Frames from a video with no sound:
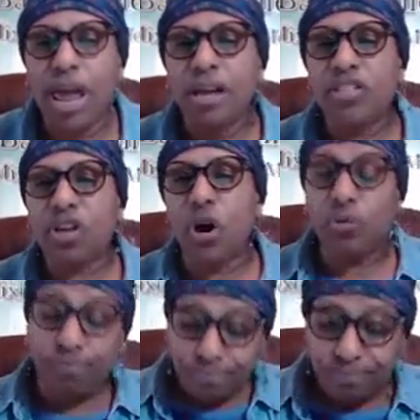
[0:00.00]

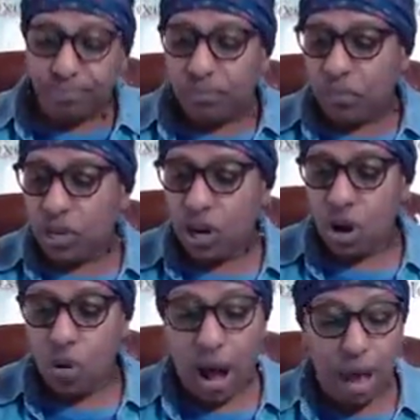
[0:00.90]
So, you
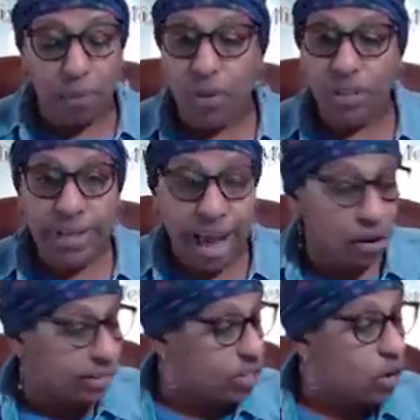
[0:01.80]
know, I pulled it out
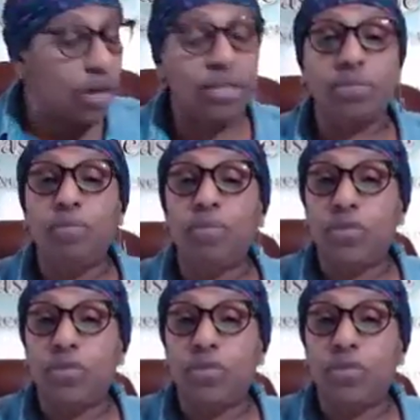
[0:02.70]
and started